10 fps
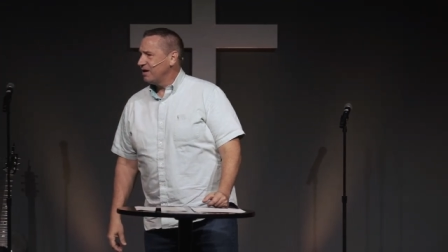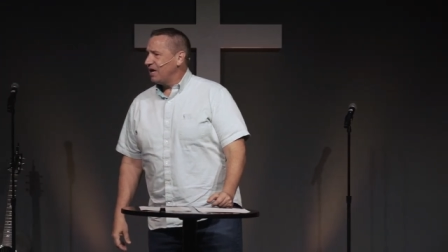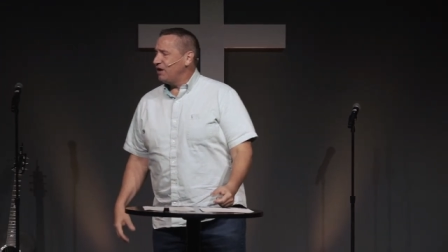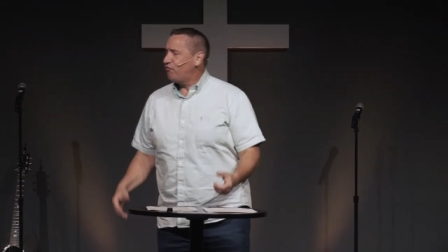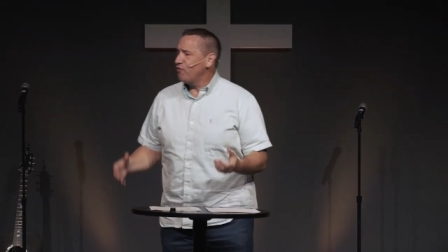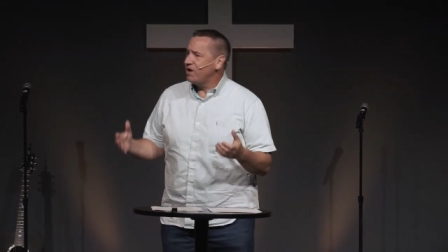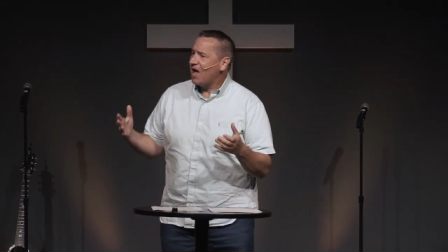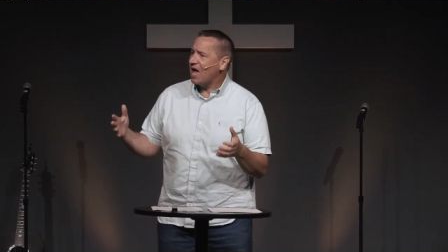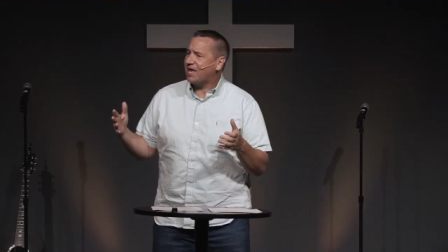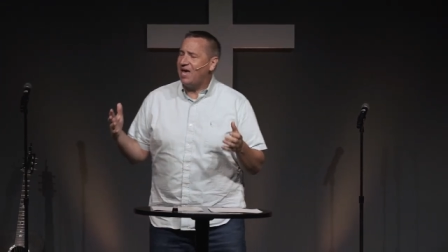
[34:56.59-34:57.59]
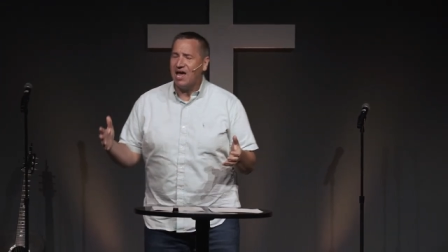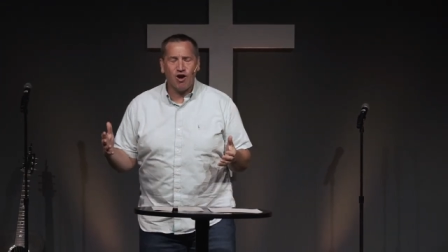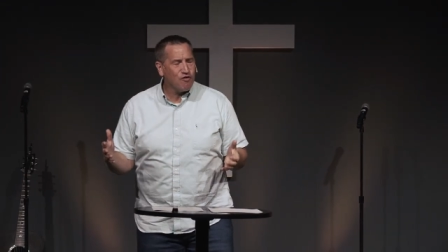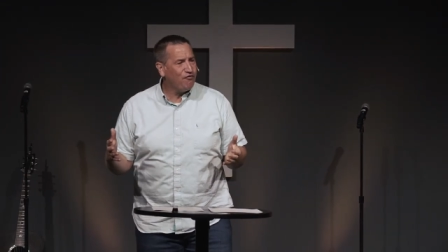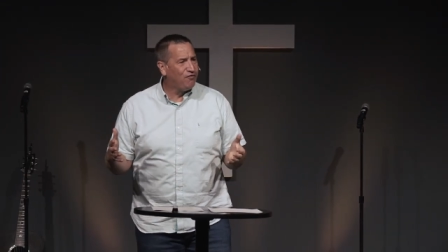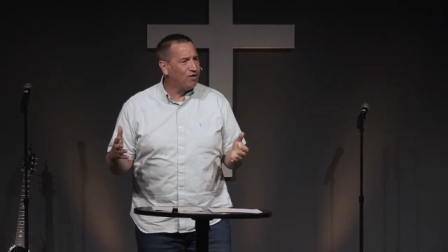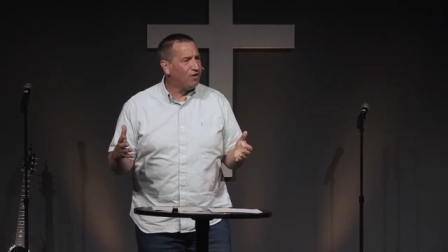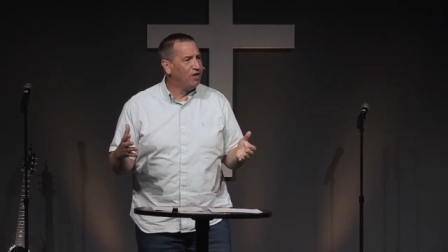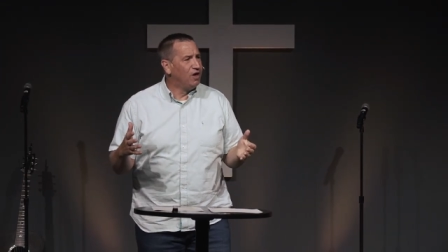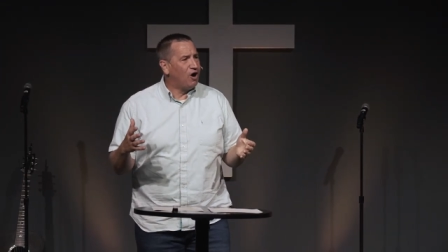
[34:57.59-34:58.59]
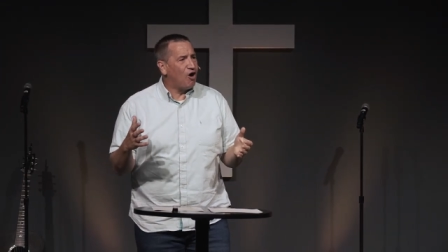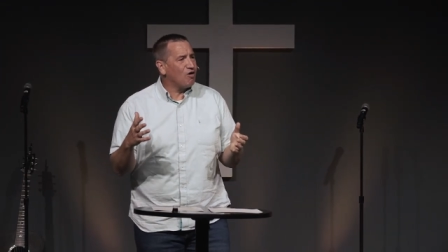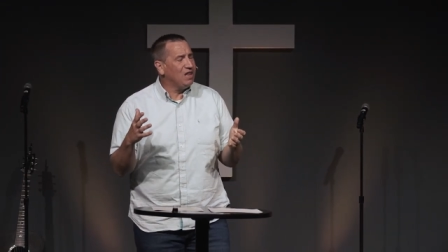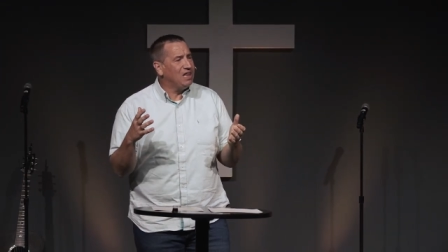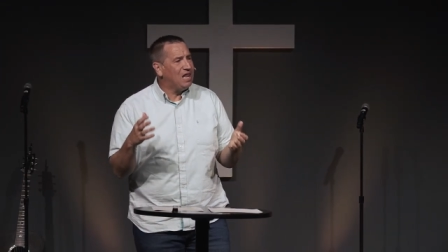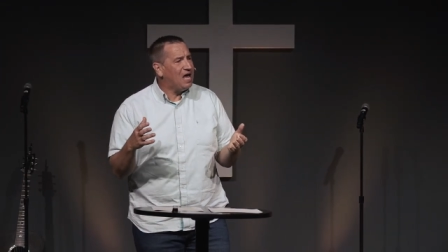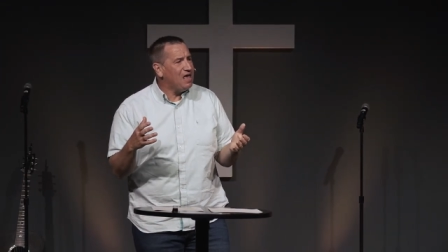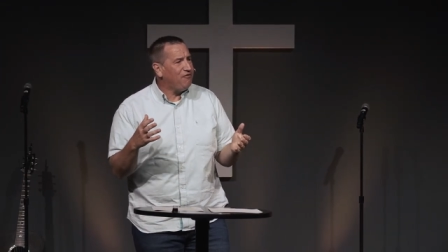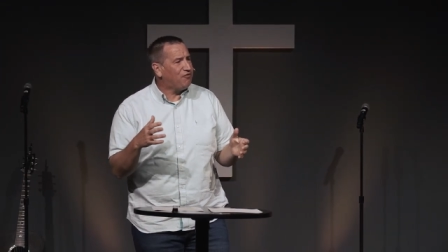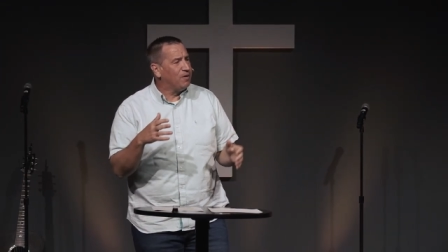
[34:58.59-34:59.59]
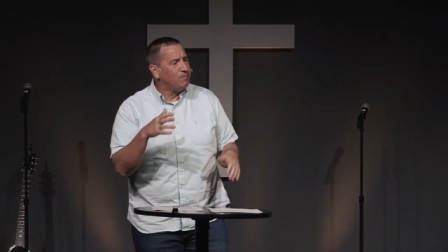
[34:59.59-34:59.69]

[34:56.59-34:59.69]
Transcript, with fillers: And if we're not careful, our life,